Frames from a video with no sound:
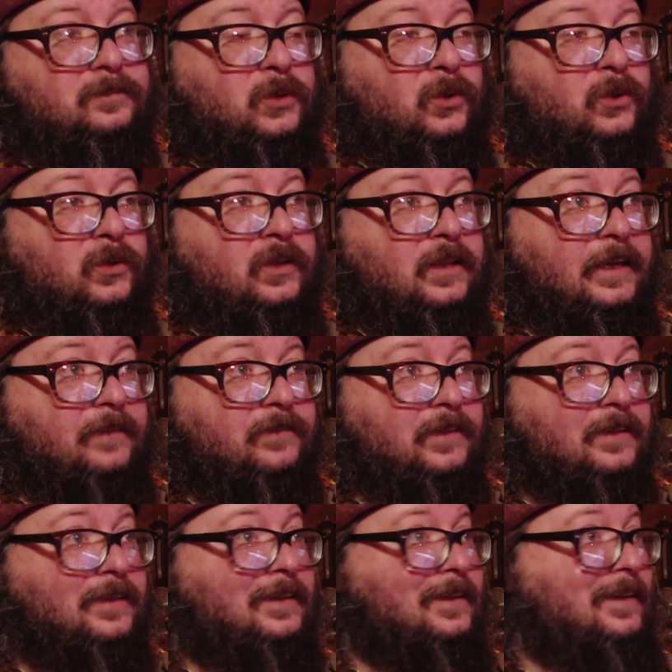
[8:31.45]
proclaimed,
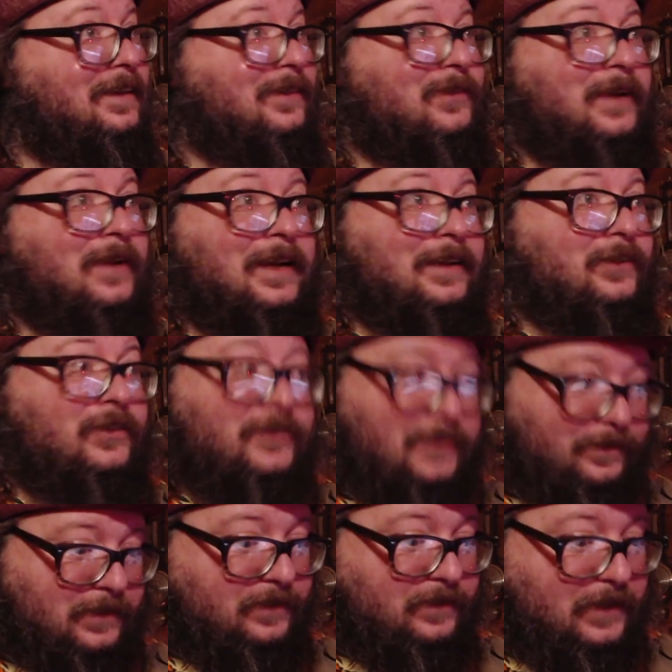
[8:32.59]
We got to do
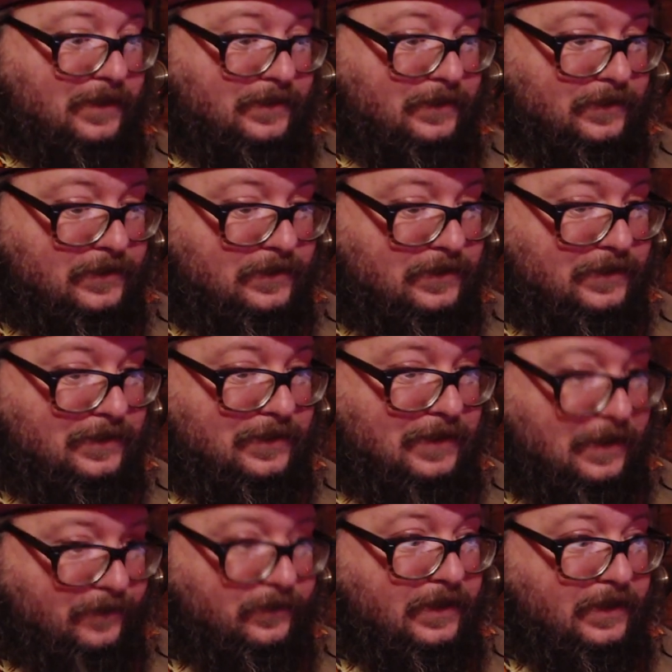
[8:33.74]
something about this.
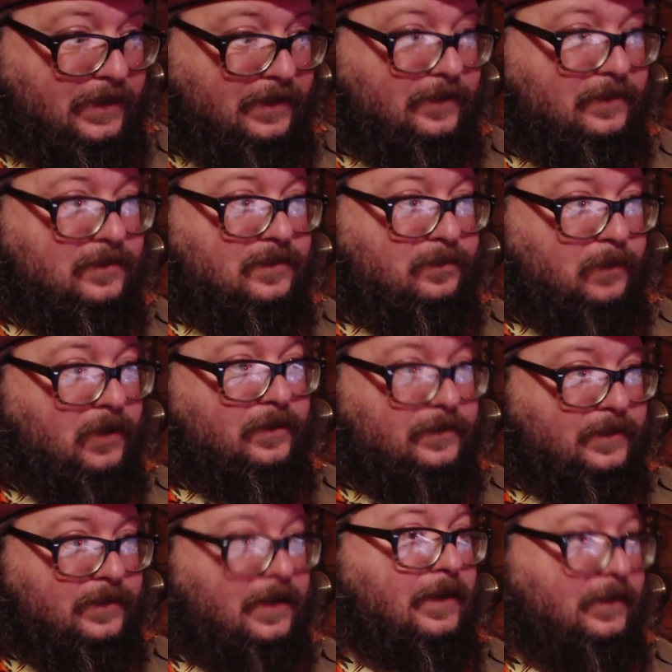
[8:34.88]
Get me the smartest
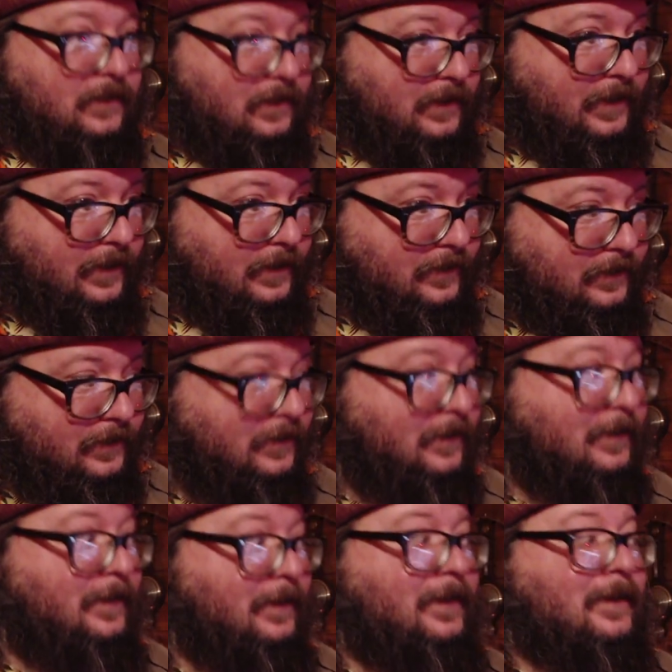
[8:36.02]
guy in the land.
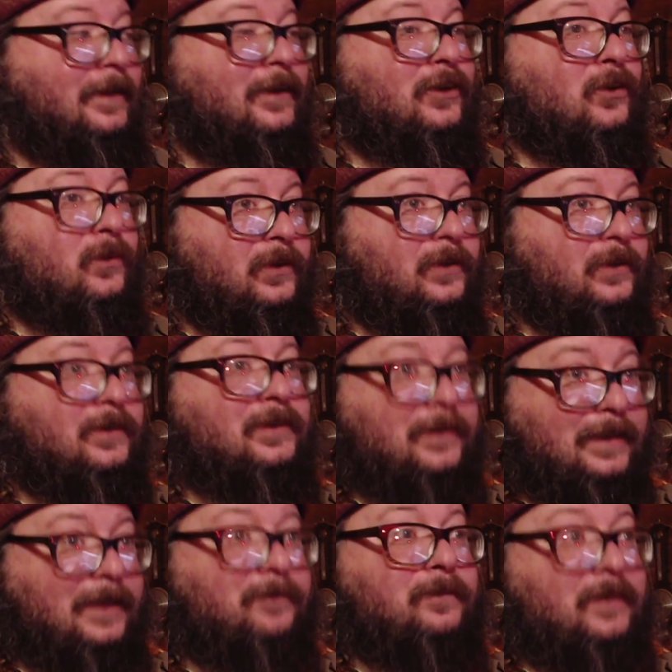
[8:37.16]

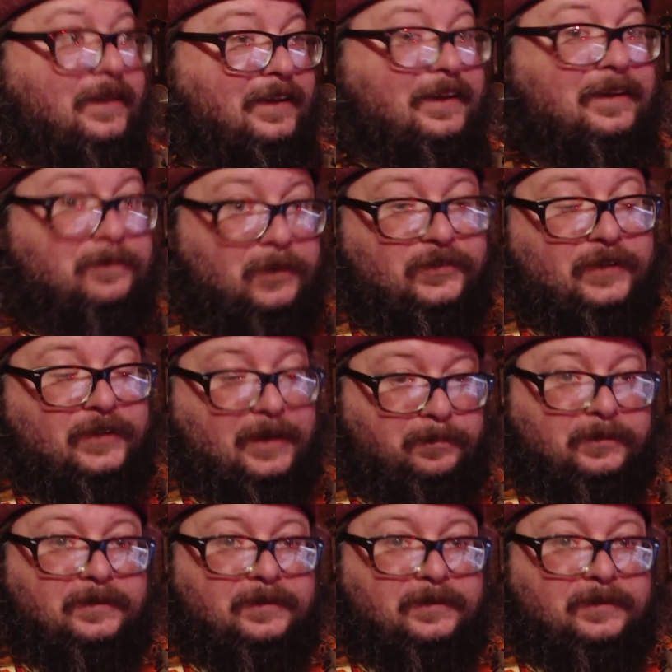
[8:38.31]
Get me Imhotep,